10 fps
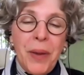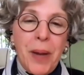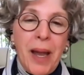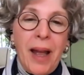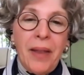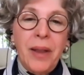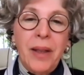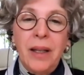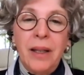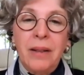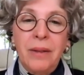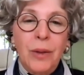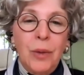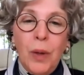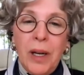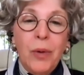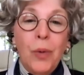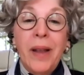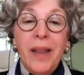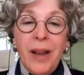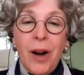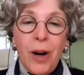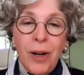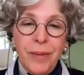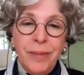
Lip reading: the path in whatever way they are.